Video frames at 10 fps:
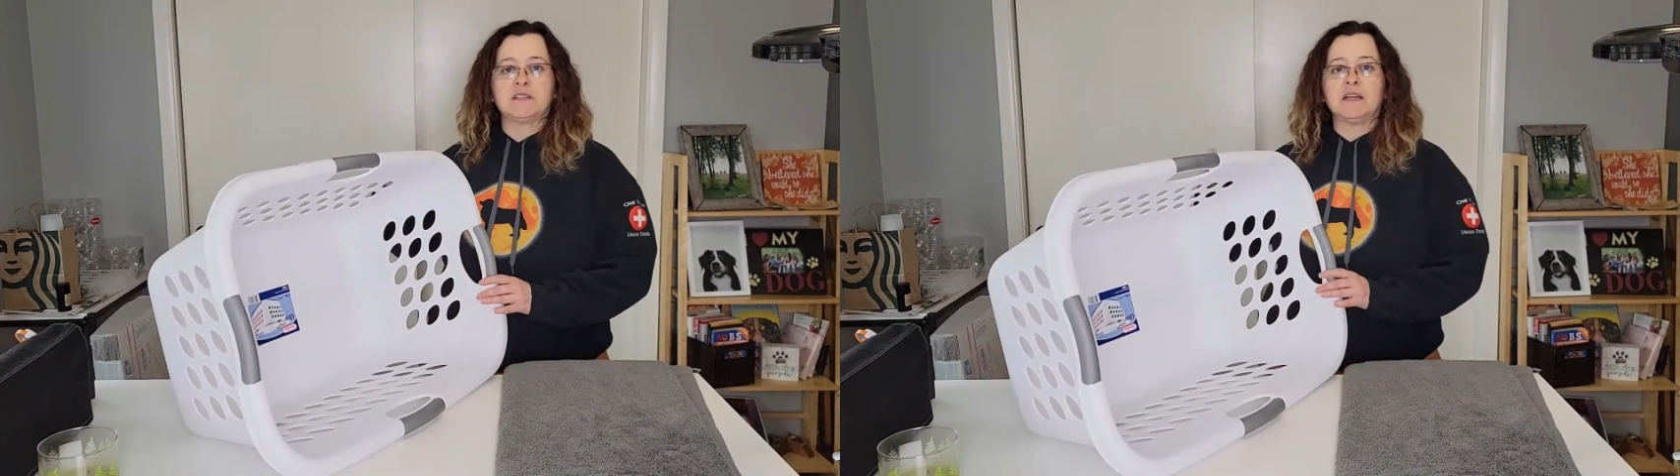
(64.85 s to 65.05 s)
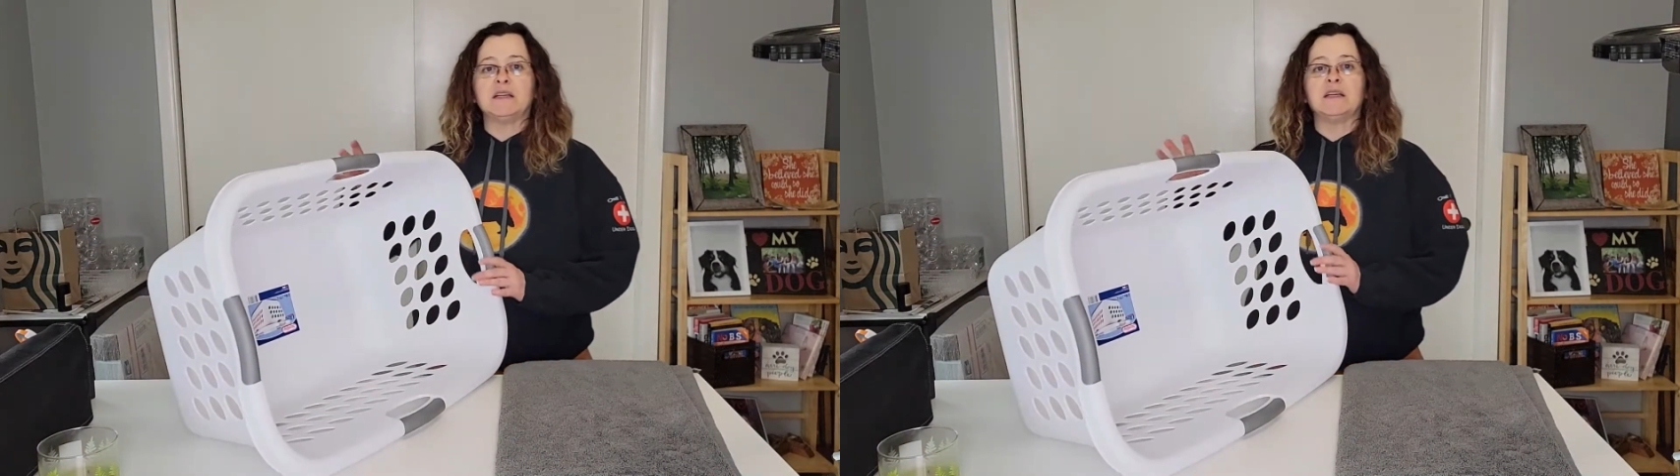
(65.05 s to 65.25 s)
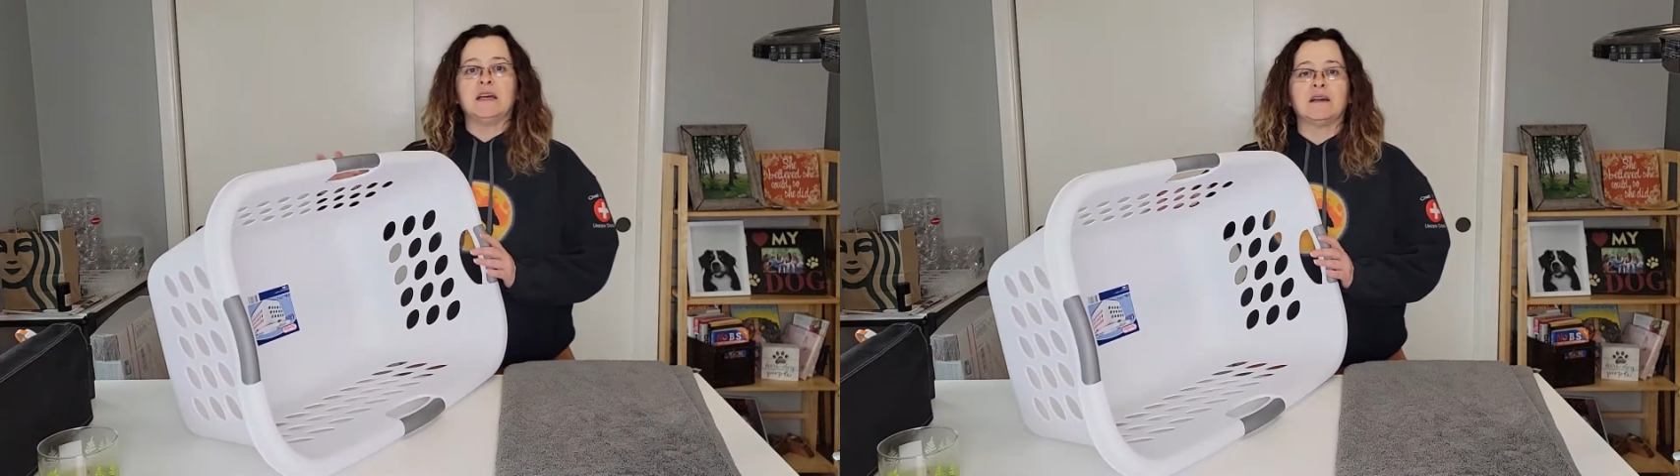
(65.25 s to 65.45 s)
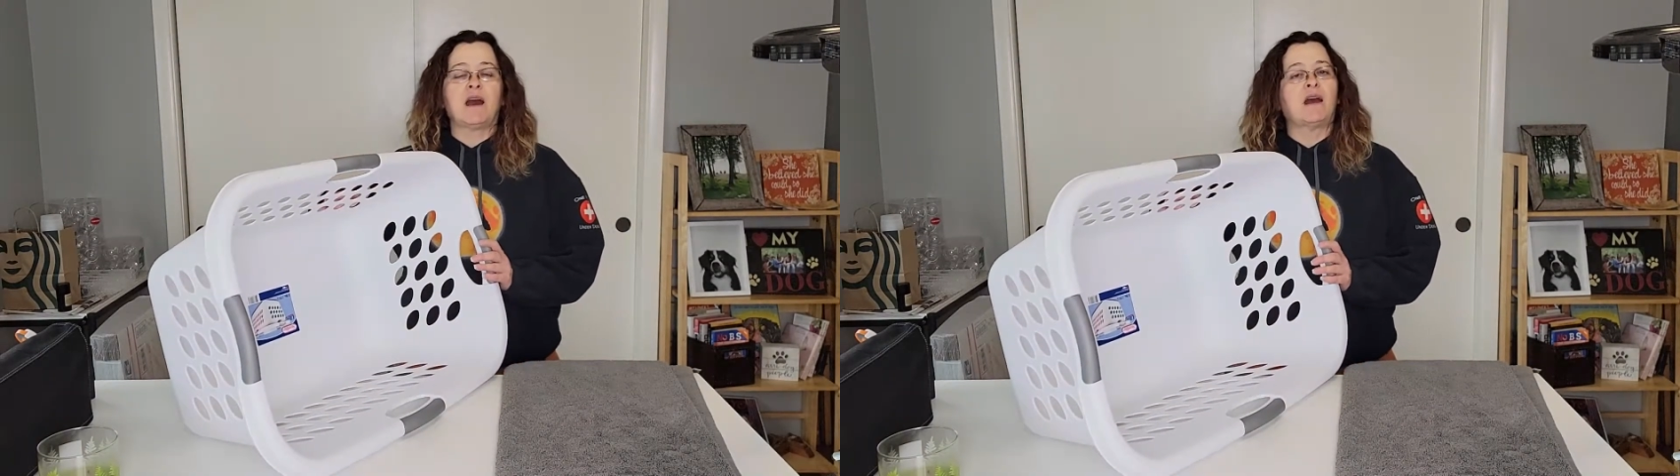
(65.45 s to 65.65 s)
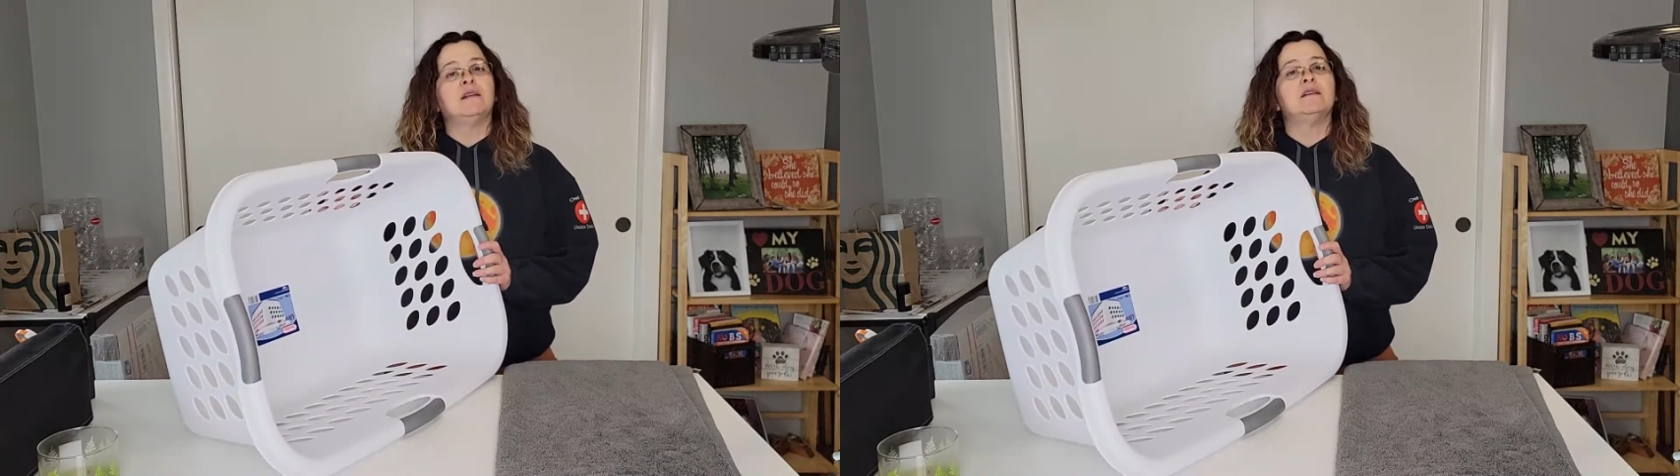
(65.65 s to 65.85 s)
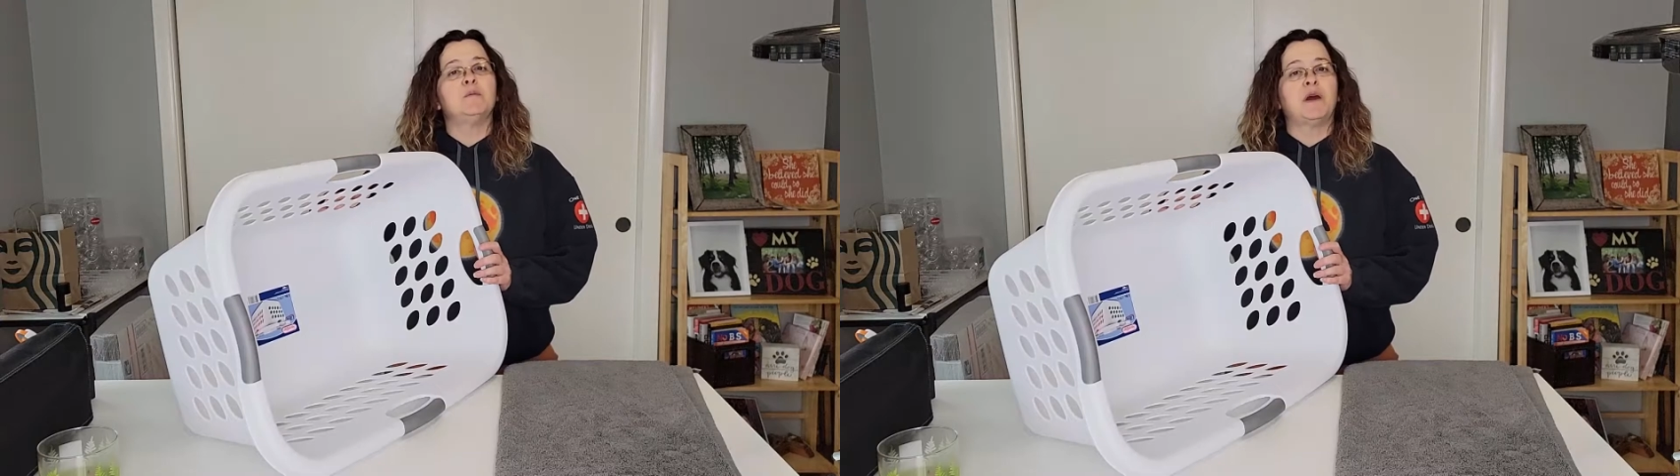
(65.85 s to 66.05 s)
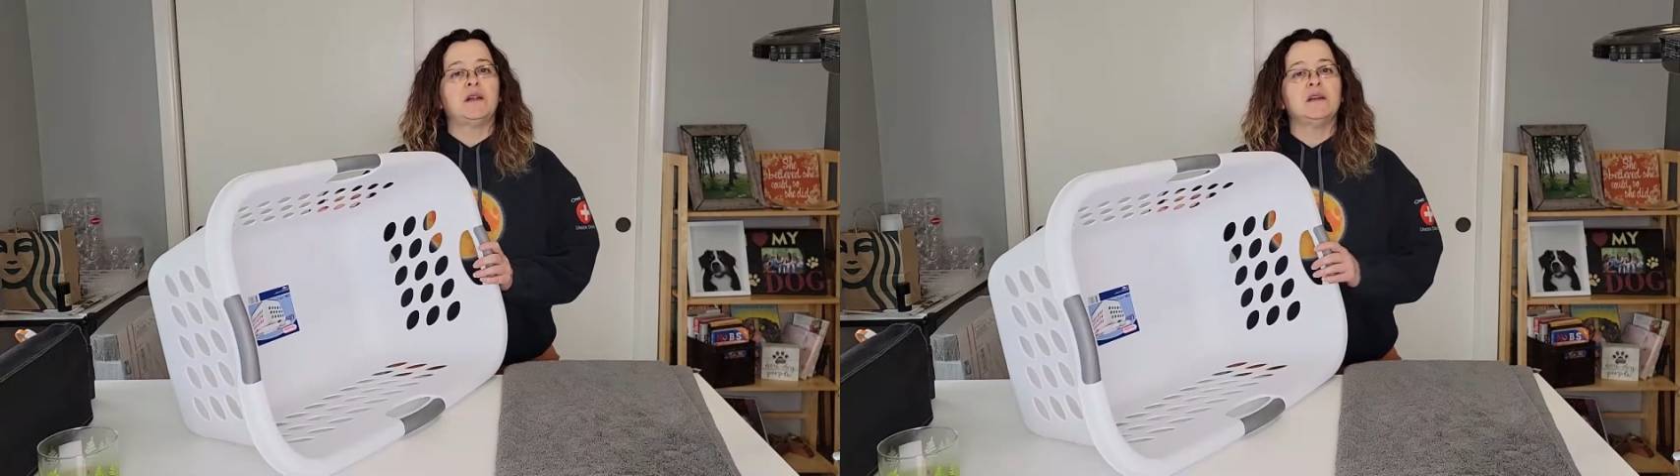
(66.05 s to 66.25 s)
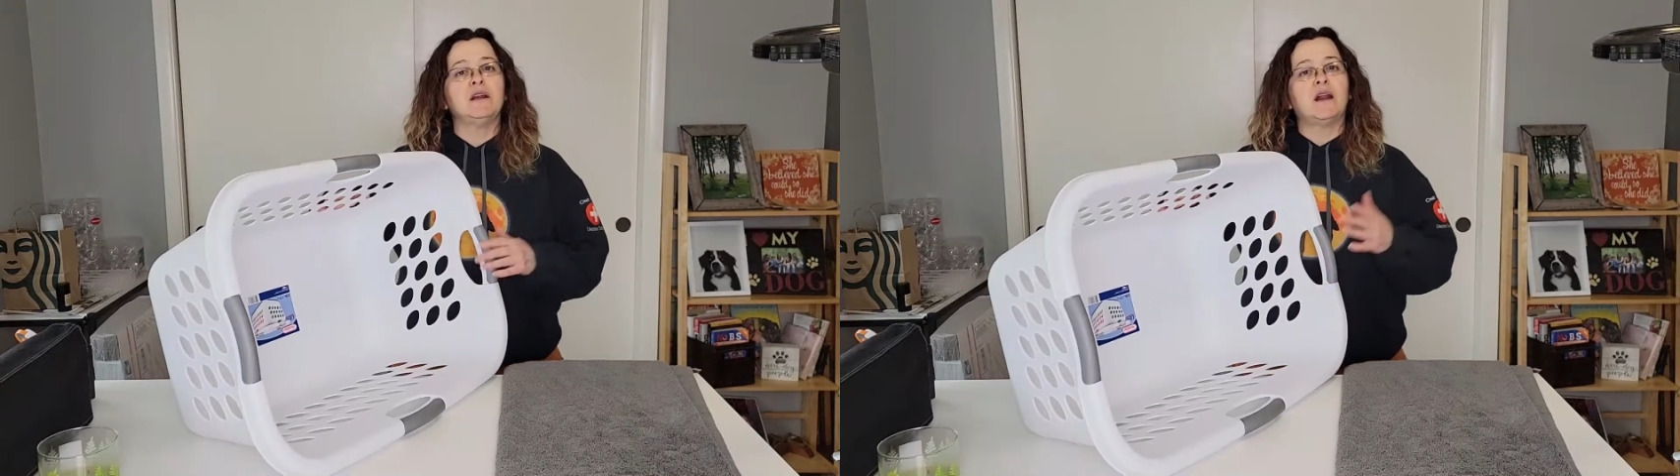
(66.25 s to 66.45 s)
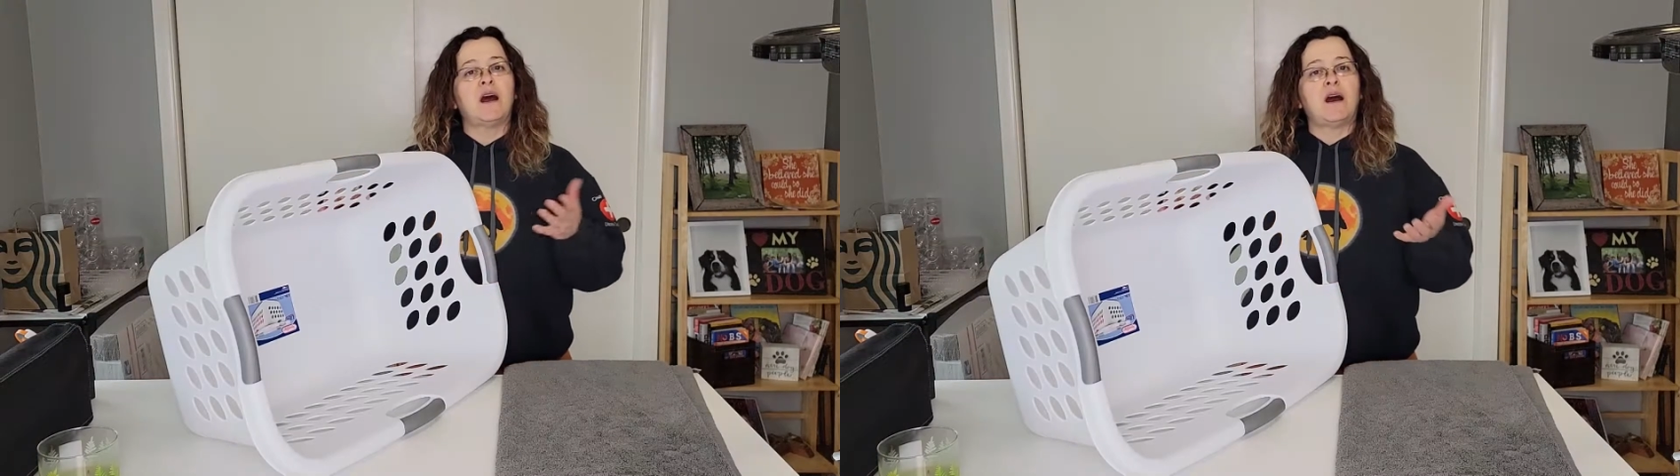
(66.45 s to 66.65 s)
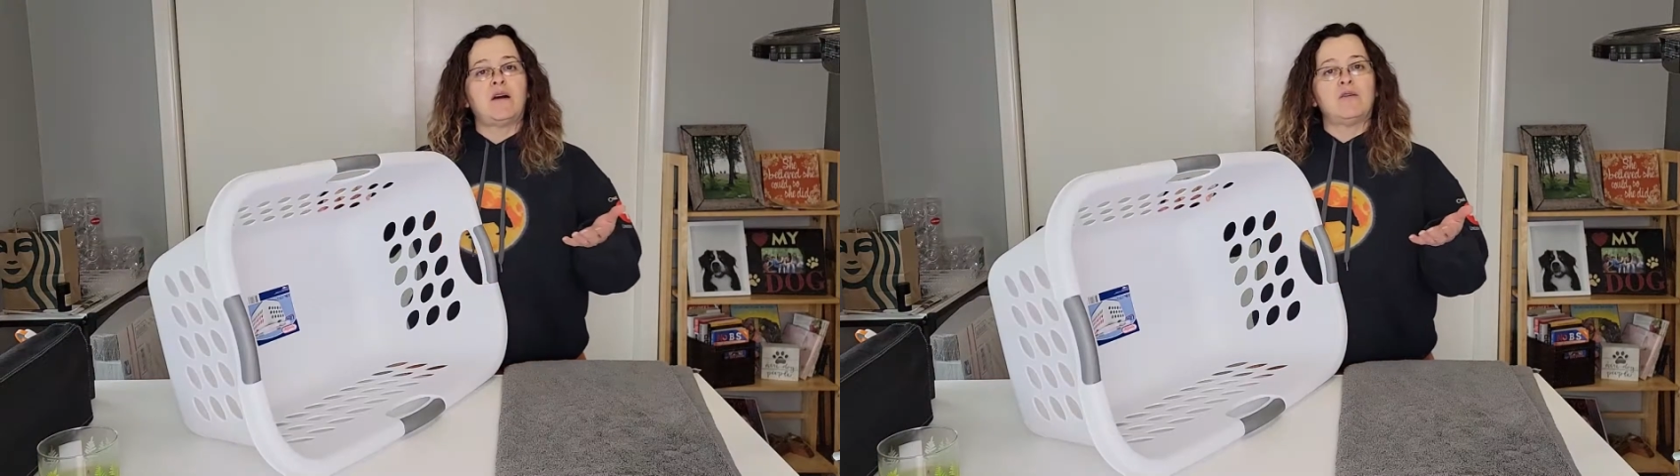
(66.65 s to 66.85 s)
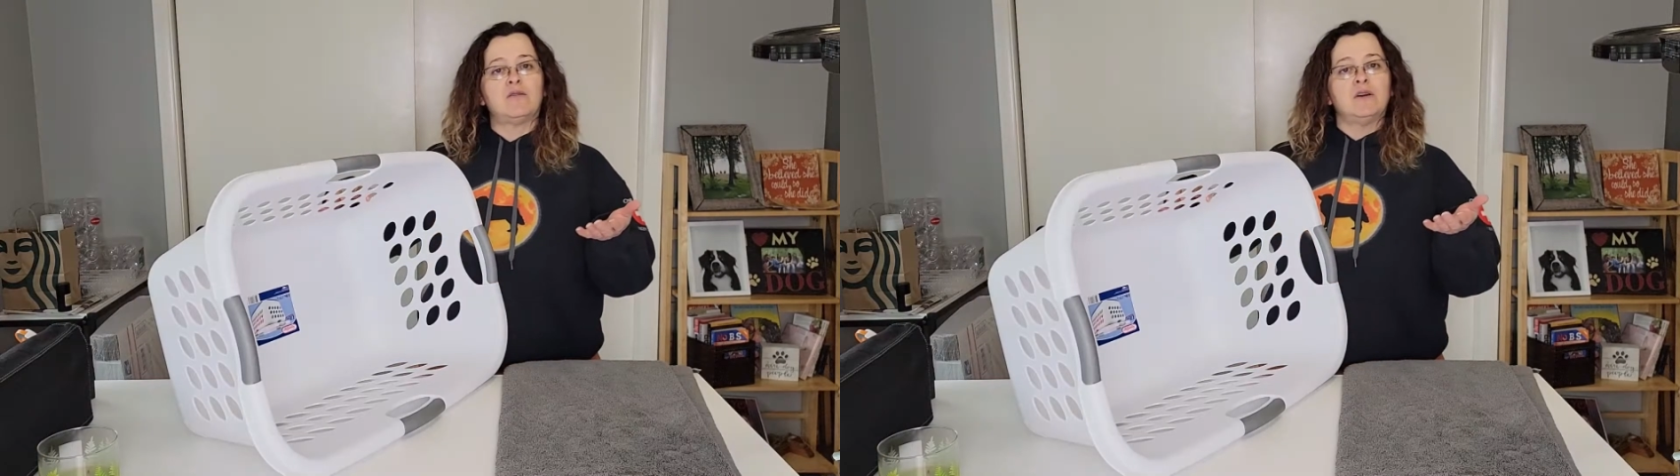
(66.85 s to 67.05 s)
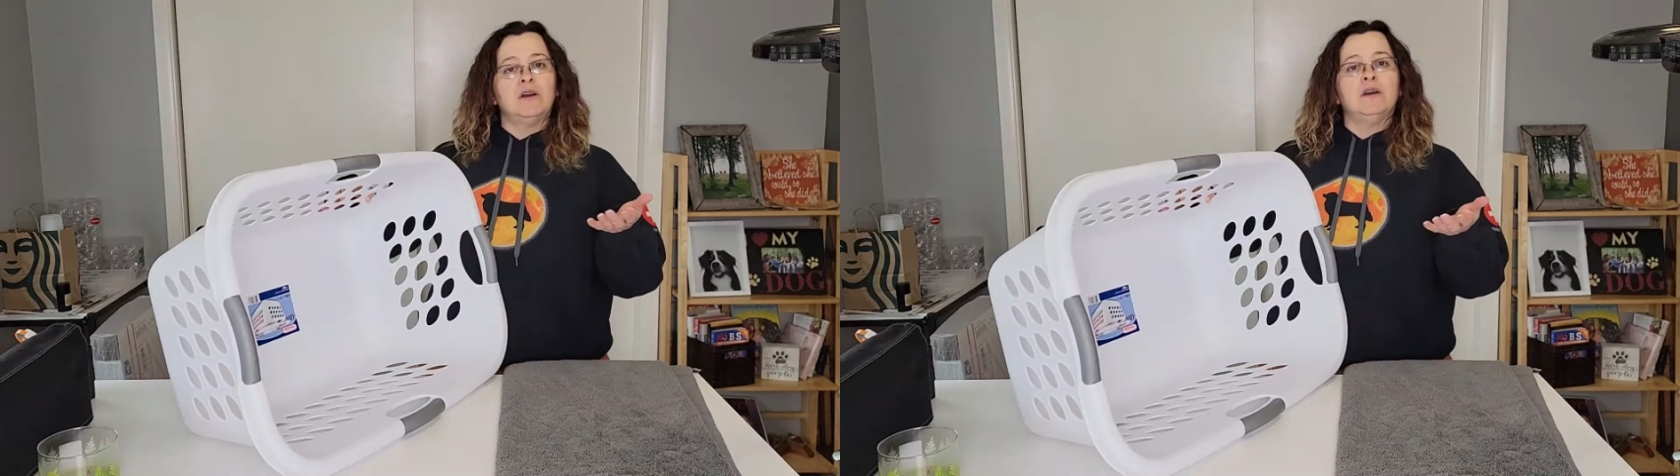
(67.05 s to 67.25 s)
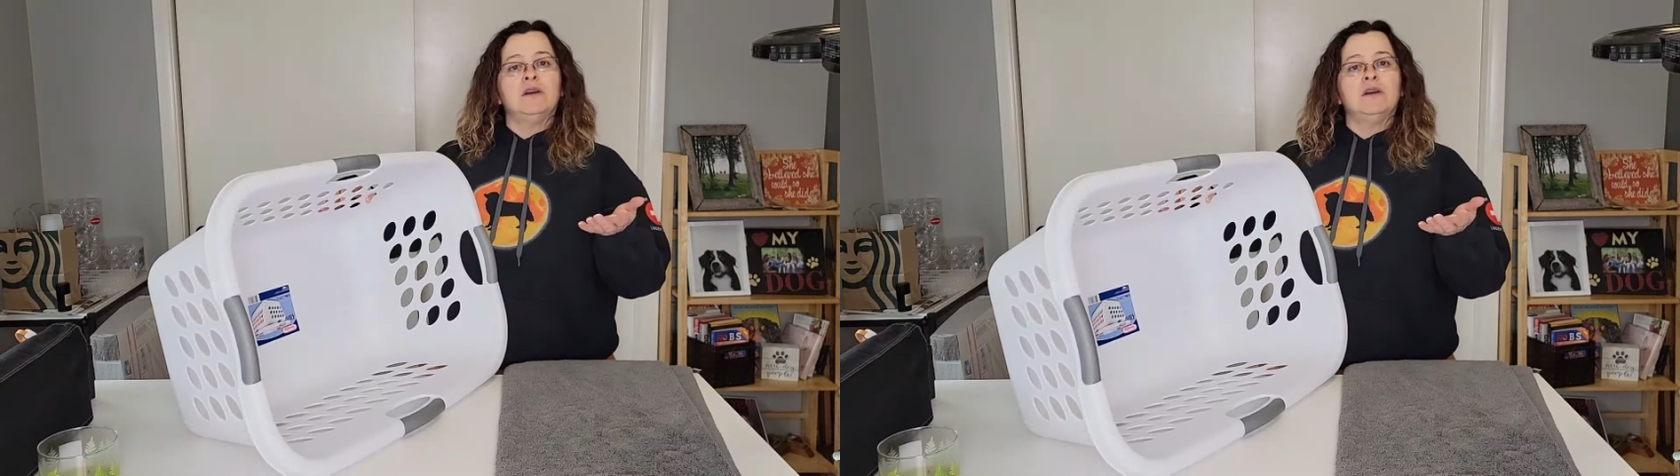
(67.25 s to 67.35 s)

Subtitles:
and again, kind of depending on how